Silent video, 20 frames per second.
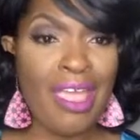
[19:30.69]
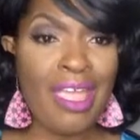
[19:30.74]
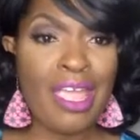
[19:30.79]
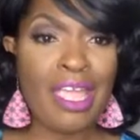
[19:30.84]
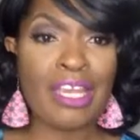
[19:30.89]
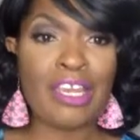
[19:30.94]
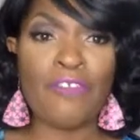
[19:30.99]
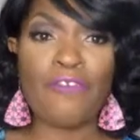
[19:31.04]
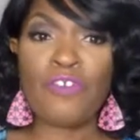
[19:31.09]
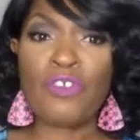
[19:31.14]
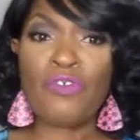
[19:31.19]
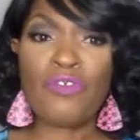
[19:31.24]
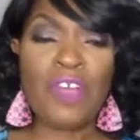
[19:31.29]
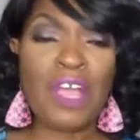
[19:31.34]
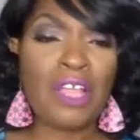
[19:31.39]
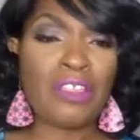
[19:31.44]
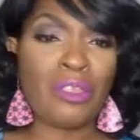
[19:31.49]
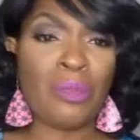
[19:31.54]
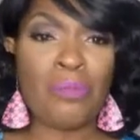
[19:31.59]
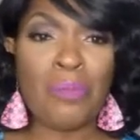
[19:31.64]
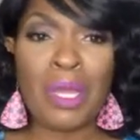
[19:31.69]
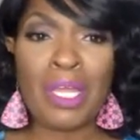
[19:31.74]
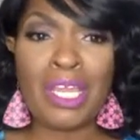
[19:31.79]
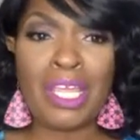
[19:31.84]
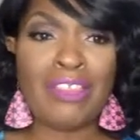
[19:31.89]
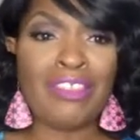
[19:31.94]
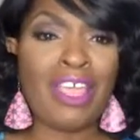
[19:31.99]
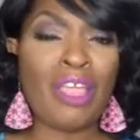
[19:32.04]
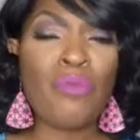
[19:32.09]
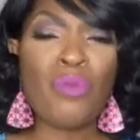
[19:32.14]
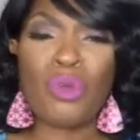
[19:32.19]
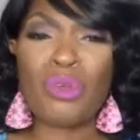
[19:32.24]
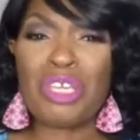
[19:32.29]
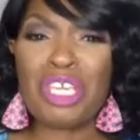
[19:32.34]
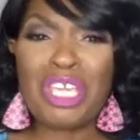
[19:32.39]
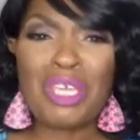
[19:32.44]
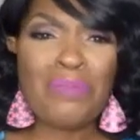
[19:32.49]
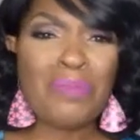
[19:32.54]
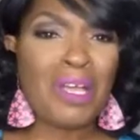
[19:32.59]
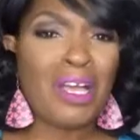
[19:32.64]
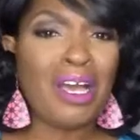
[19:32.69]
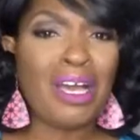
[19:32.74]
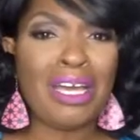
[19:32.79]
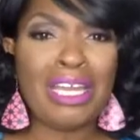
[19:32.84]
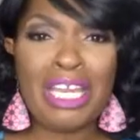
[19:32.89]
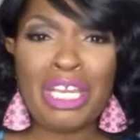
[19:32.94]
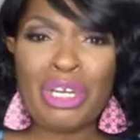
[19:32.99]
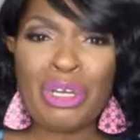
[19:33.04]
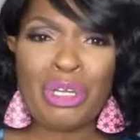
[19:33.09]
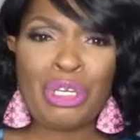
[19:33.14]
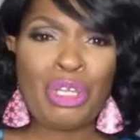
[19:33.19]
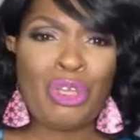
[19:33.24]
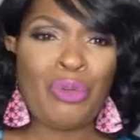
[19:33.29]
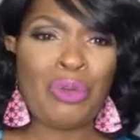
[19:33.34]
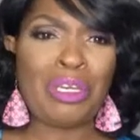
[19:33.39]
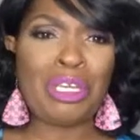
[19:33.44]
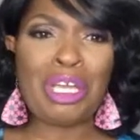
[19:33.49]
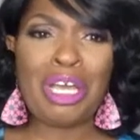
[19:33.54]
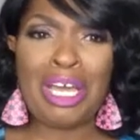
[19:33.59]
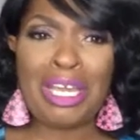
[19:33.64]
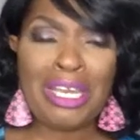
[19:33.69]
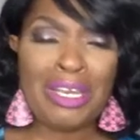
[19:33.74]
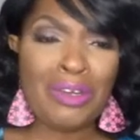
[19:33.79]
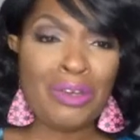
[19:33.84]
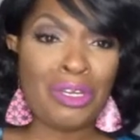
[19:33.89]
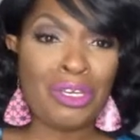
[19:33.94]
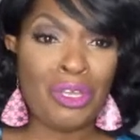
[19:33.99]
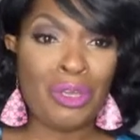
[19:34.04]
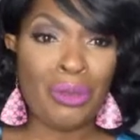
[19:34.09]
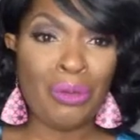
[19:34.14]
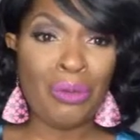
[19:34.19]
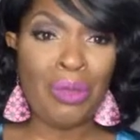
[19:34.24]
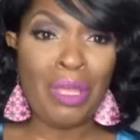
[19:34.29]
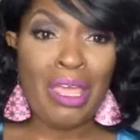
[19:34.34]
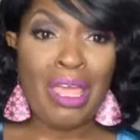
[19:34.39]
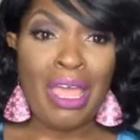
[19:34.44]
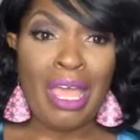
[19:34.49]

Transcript: And if you've got the money, they will keep cutting on you and cutting on you.